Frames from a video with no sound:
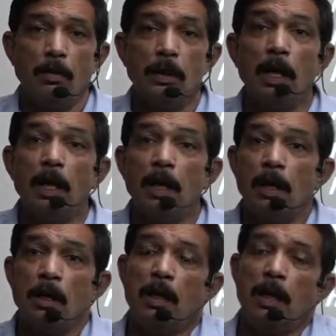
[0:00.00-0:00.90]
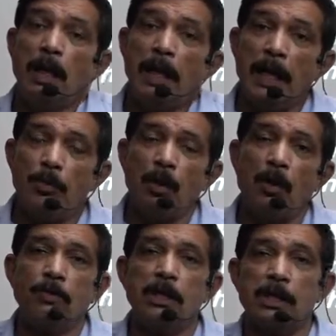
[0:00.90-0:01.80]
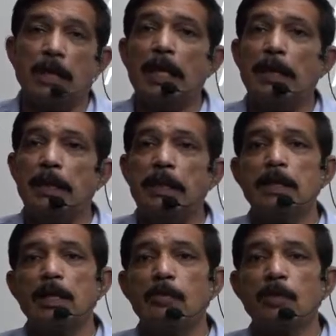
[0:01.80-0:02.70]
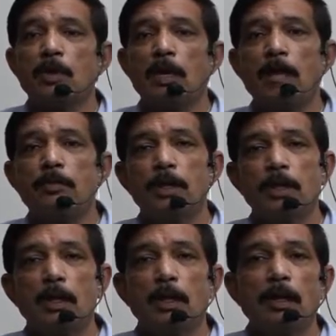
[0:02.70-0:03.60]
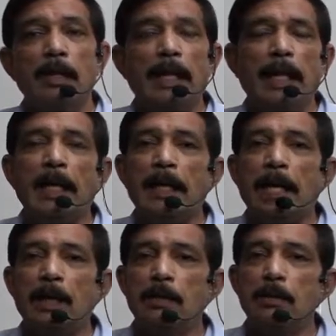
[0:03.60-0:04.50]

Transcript: the name of the child is kept on that particular day, and that